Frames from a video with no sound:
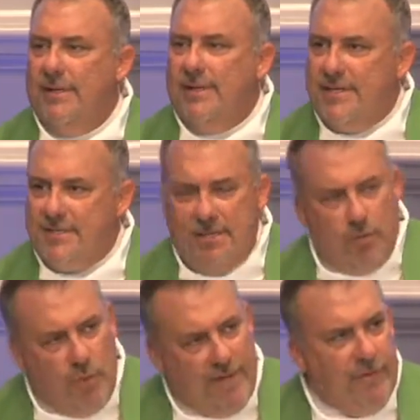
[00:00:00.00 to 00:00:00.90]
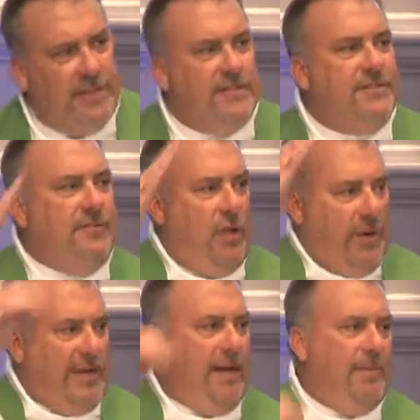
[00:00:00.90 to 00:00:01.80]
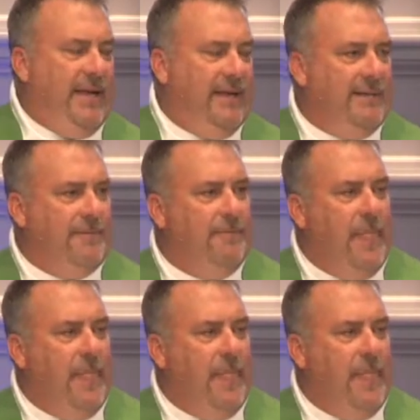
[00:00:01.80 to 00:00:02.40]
this river that's flowing uphill.